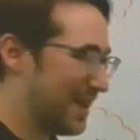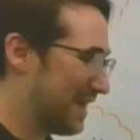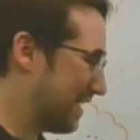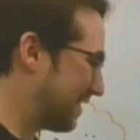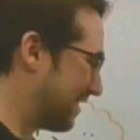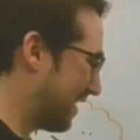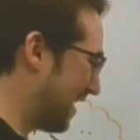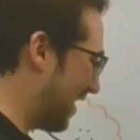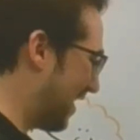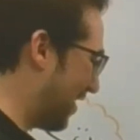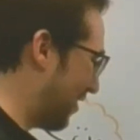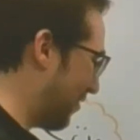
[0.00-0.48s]

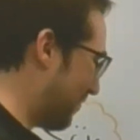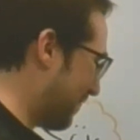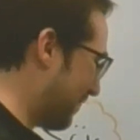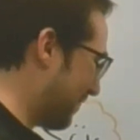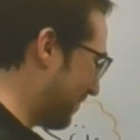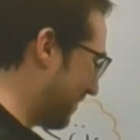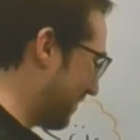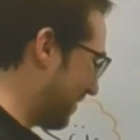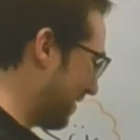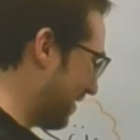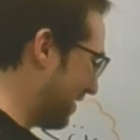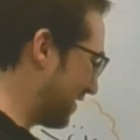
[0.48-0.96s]
So
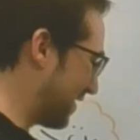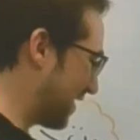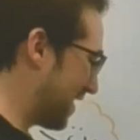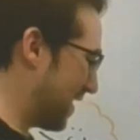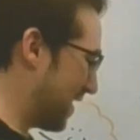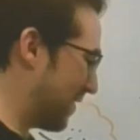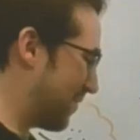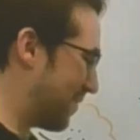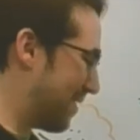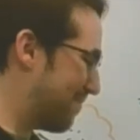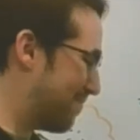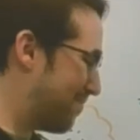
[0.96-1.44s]
it's
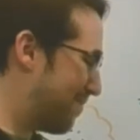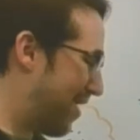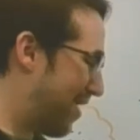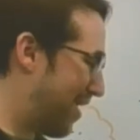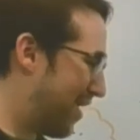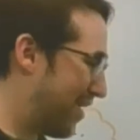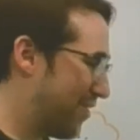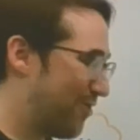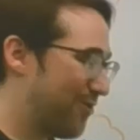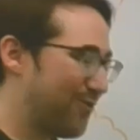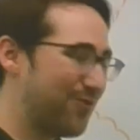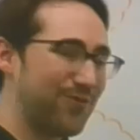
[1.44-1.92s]
going to be
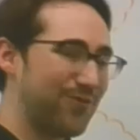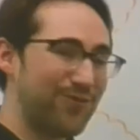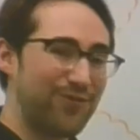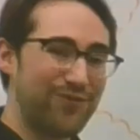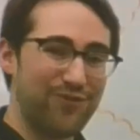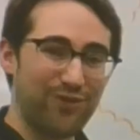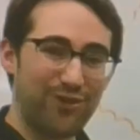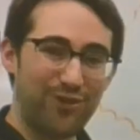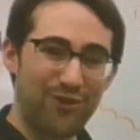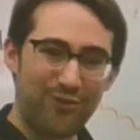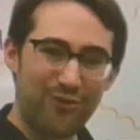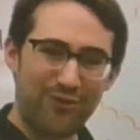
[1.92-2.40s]

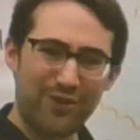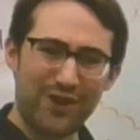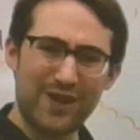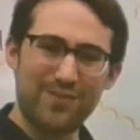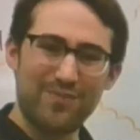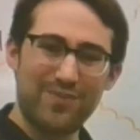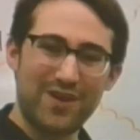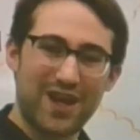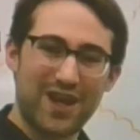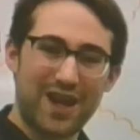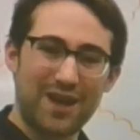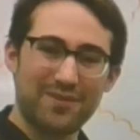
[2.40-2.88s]

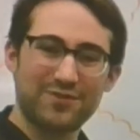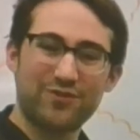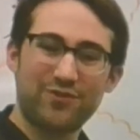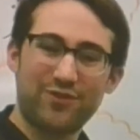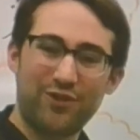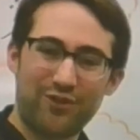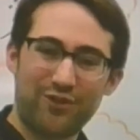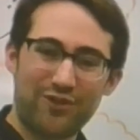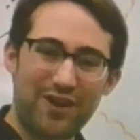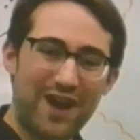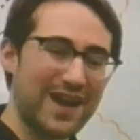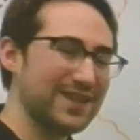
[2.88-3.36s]
monofluorine becomes
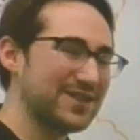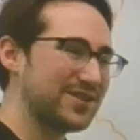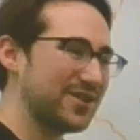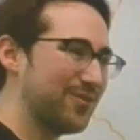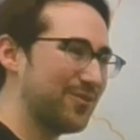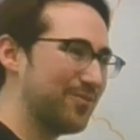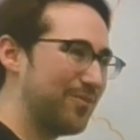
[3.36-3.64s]
fluoride, so